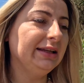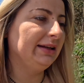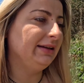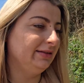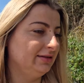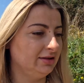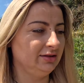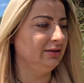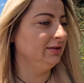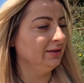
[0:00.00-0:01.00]
and
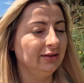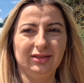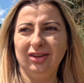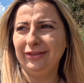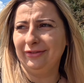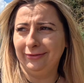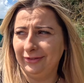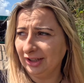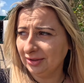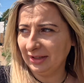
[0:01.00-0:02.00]
not even
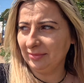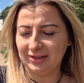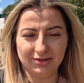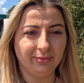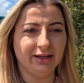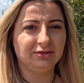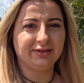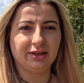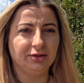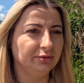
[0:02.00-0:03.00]
few, maybe two
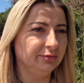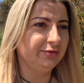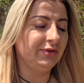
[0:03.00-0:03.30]
miles ago it was